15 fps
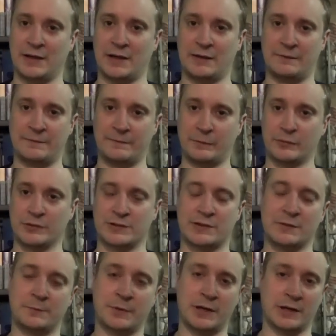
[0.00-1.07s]
and force
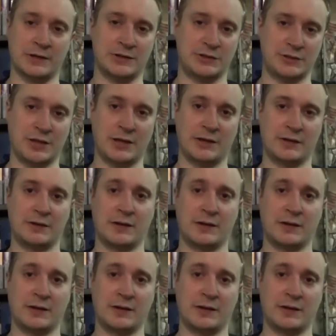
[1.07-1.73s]
the box shut,